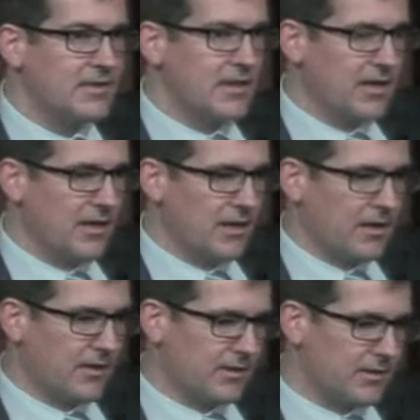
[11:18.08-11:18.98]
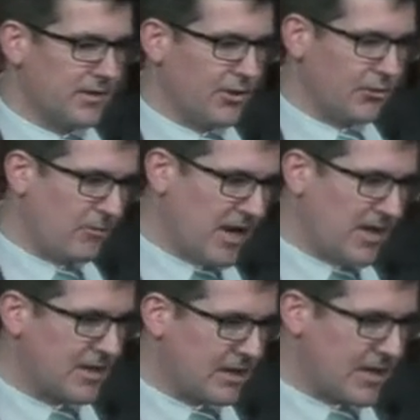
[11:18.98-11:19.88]
the the
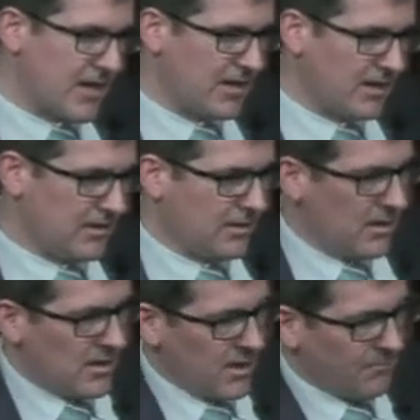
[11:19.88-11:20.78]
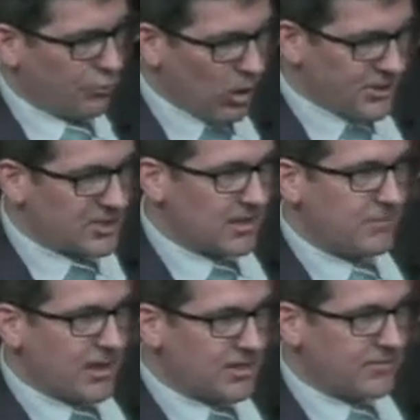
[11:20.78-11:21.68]
main Canadian
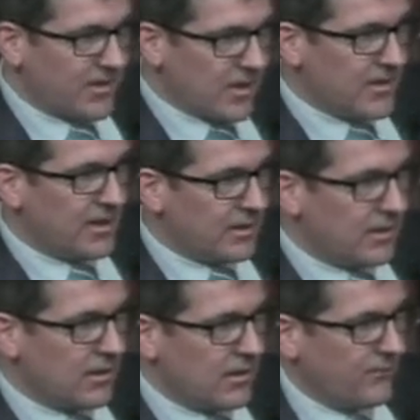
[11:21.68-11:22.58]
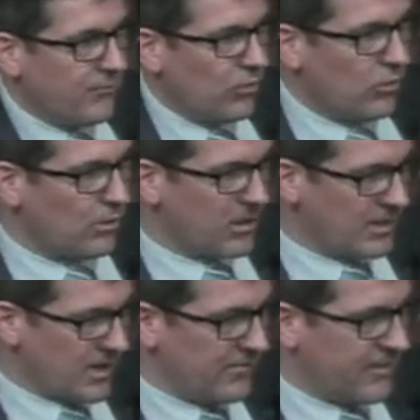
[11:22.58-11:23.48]
project-based funding for
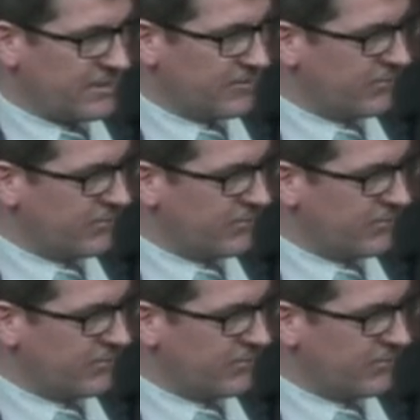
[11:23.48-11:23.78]
innovation